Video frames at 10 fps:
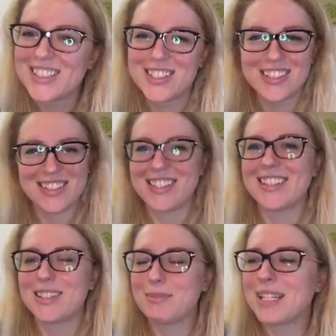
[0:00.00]
shouldn't say that
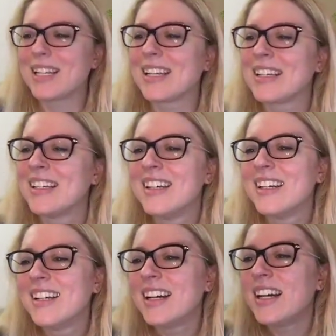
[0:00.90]
at the beginning.
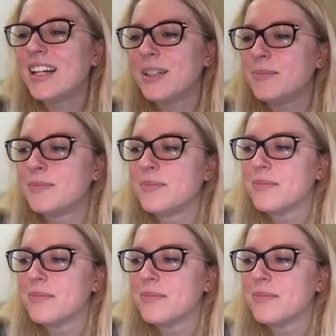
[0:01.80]
Yeah.